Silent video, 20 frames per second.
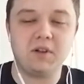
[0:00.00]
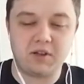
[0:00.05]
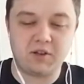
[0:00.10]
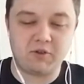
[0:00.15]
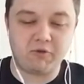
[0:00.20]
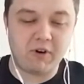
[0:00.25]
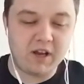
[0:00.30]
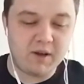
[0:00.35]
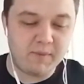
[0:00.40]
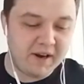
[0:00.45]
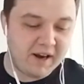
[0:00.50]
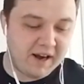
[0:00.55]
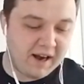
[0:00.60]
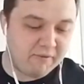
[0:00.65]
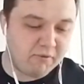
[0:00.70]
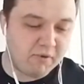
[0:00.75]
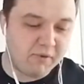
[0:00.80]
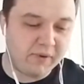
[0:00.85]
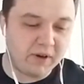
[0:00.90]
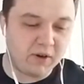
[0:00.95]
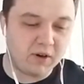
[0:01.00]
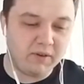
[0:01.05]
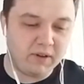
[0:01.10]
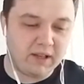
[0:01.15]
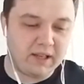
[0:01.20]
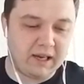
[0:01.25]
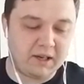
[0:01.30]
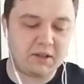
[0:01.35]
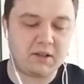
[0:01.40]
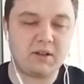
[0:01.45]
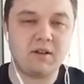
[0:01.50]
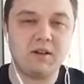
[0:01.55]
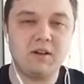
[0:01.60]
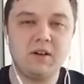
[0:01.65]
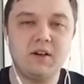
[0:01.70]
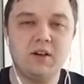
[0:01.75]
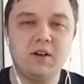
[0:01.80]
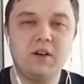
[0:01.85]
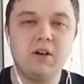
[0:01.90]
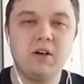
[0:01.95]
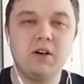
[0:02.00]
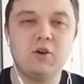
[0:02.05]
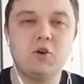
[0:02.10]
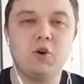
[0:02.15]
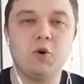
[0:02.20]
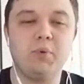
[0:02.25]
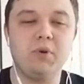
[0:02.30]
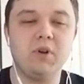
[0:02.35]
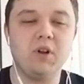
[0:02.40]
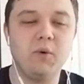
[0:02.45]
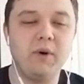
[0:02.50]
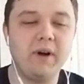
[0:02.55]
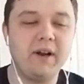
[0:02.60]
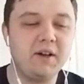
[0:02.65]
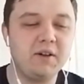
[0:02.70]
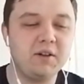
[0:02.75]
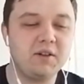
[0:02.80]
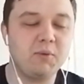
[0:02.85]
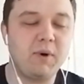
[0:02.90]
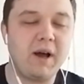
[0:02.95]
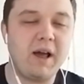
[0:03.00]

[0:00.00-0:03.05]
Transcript: to streaming and everything over the last couple of weeks.